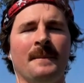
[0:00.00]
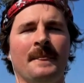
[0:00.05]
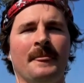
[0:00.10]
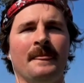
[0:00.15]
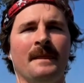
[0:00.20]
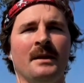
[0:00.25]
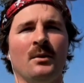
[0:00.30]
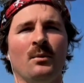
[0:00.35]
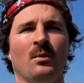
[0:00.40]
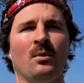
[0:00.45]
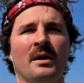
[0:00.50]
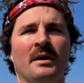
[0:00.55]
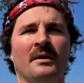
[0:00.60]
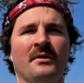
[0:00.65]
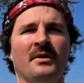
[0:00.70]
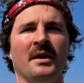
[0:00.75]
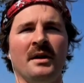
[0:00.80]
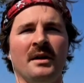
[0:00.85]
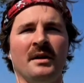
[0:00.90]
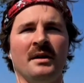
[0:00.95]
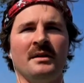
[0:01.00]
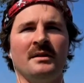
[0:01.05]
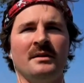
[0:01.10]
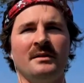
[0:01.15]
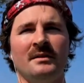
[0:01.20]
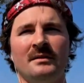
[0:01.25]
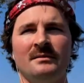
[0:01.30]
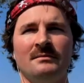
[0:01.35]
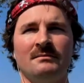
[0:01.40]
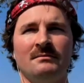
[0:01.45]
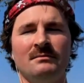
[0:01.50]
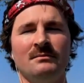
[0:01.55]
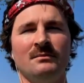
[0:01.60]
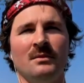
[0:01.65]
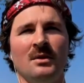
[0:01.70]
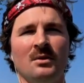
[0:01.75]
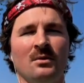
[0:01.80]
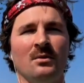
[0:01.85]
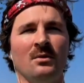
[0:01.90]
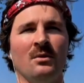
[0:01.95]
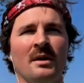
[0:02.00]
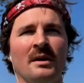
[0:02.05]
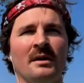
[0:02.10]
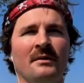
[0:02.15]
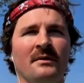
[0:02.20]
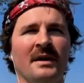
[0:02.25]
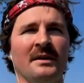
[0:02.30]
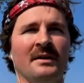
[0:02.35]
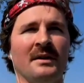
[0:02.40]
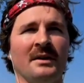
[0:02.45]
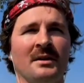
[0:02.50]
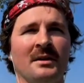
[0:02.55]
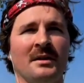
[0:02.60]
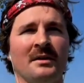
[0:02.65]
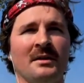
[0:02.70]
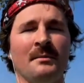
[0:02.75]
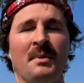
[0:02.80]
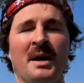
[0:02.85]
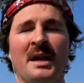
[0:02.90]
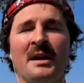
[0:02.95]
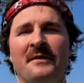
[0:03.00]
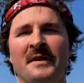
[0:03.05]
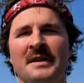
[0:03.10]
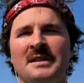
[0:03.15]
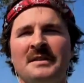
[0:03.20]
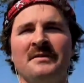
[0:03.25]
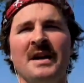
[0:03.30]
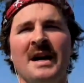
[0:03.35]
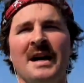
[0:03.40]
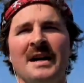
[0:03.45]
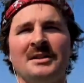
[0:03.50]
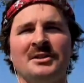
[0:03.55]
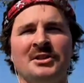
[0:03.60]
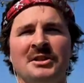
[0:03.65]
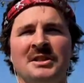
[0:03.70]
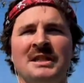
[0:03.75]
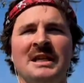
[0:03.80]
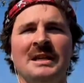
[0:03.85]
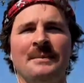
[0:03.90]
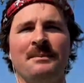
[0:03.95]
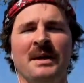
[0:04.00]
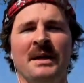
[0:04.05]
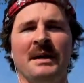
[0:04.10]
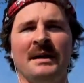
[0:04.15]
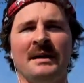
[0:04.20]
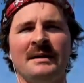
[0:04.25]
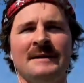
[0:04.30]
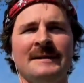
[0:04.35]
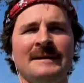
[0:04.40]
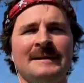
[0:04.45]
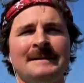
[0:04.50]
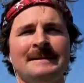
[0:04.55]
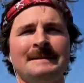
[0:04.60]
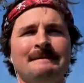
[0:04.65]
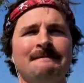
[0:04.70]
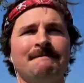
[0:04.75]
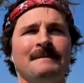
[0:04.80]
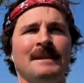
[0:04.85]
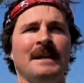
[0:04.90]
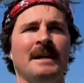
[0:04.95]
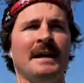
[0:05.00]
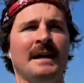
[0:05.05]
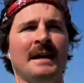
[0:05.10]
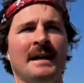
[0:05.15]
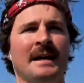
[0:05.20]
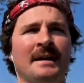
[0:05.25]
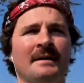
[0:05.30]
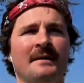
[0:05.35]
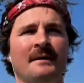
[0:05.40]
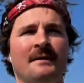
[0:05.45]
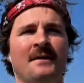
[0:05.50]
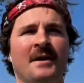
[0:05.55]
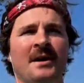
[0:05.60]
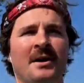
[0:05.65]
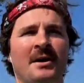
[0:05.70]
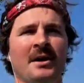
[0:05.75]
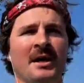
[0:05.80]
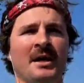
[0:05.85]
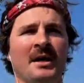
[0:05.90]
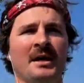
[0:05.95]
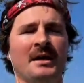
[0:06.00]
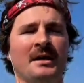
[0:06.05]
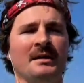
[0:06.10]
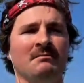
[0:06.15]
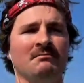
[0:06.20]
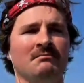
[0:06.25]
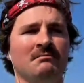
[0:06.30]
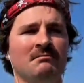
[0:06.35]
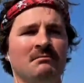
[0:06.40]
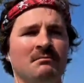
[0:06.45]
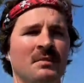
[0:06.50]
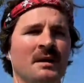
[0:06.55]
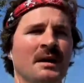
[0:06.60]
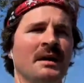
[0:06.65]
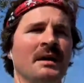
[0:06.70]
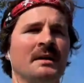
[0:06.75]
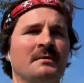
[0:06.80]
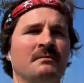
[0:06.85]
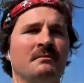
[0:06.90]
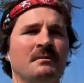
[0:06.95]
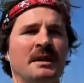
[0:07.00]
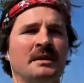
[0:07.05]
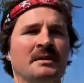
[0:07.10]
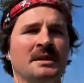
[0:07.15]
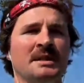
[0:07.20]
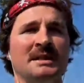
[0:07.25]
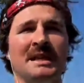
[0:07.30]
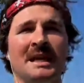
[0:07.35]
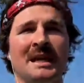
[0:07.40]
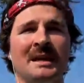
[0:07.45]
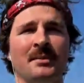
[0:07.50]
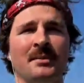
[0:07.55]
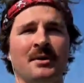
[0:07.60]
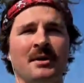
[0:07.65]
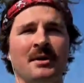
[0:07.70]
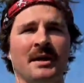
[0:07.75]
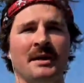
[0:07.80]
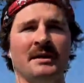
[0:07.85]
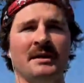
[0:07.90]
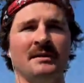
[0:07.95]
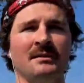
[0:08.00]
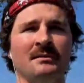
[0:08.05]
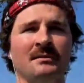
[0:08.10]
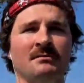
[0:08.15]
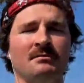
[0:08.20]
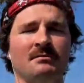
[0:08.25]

one of I think the benefits of that is just keeping a very stable and